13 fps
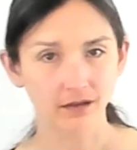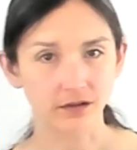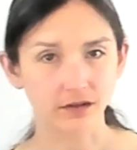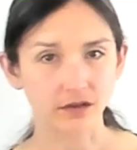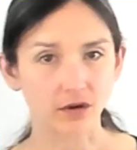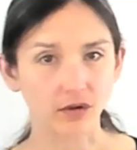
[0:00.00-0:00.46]

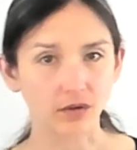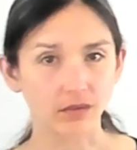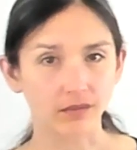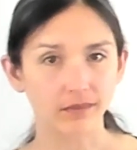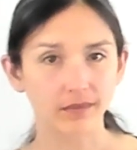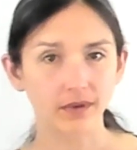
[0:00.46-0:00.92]

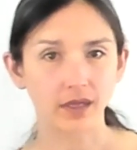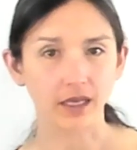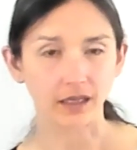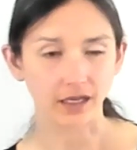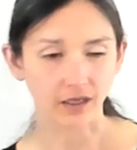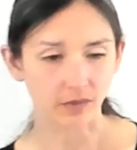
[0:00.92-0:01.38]
So,
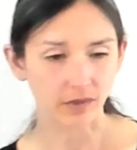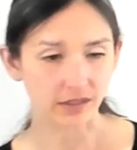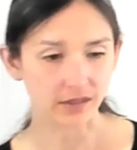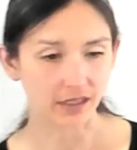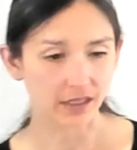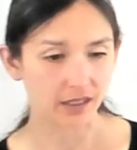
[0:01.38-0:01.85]
and like we
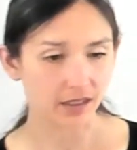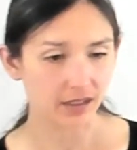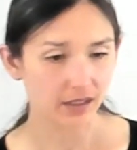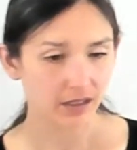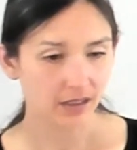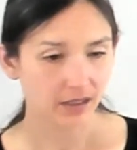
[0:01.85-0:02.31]

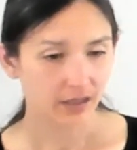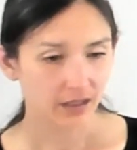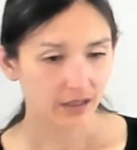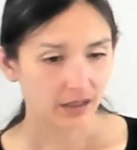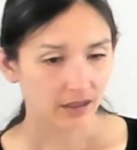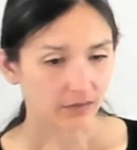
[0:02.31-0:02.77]
said,
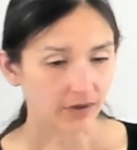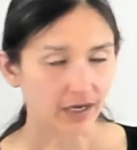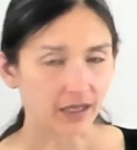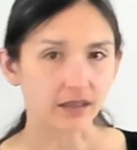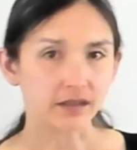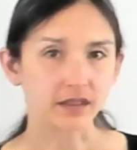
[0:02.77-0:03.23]

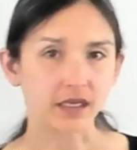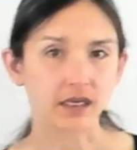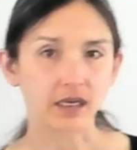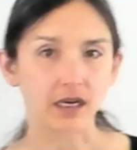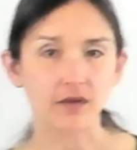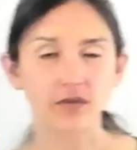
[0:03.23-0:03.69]
violence
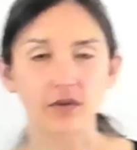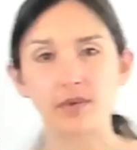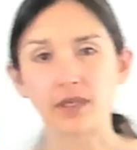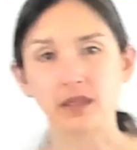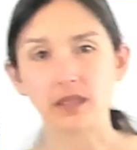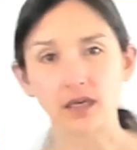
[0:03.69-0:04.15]
can never be
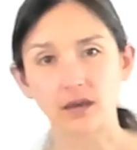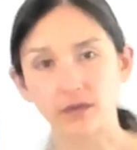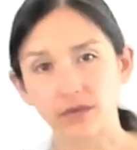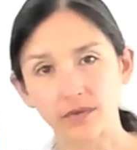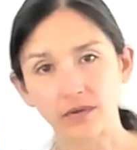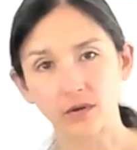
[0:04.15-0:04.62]

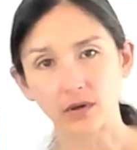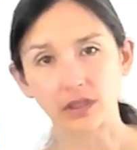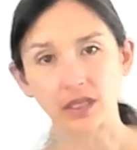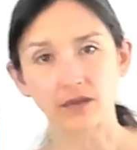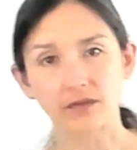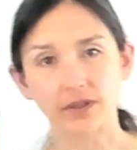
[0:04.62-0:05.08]
love or
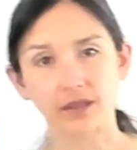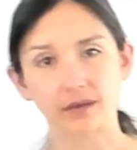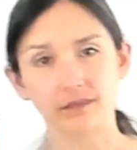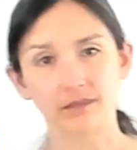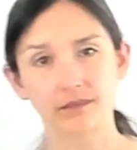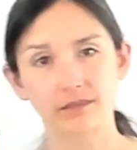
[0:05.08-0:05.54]
loving.
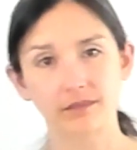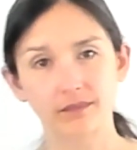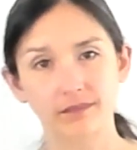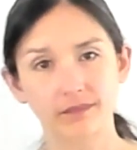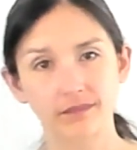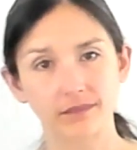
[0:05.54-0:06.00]

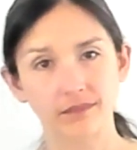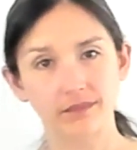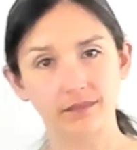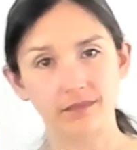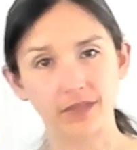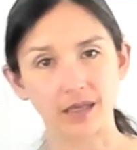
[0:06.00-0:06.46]

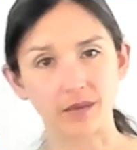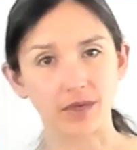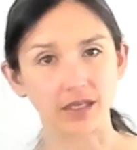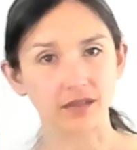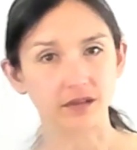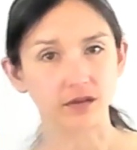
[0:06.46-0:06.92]
That
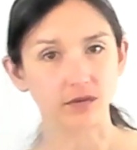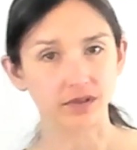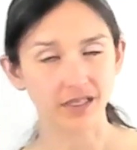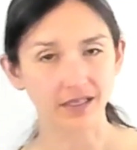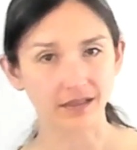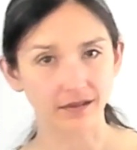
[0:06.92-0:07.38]
makes no
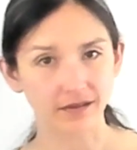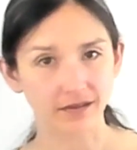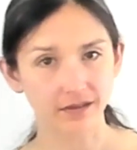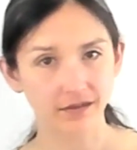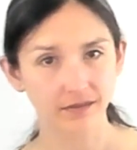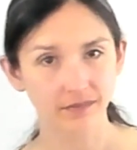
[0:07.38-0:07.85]

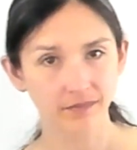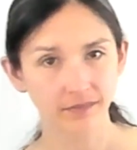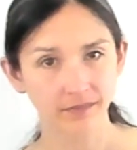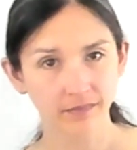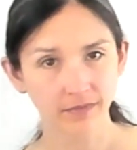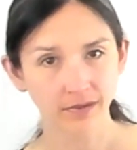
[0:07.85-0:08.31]
sense,
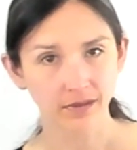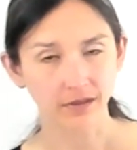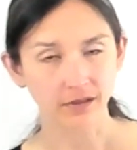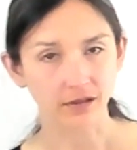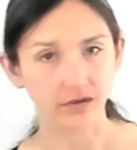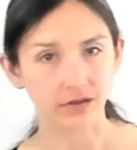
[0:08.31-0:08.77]

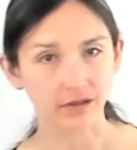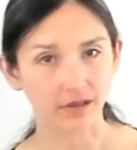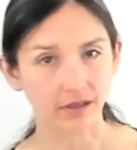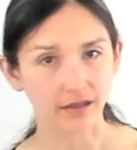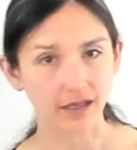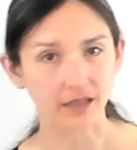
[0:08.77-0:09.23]
you
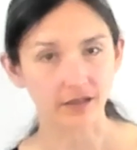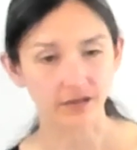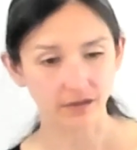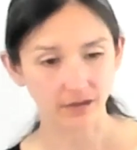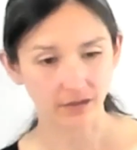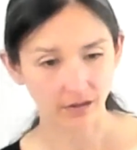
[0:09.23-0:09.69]
see, and
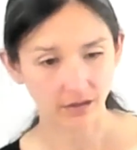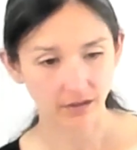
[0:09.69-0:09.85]
that's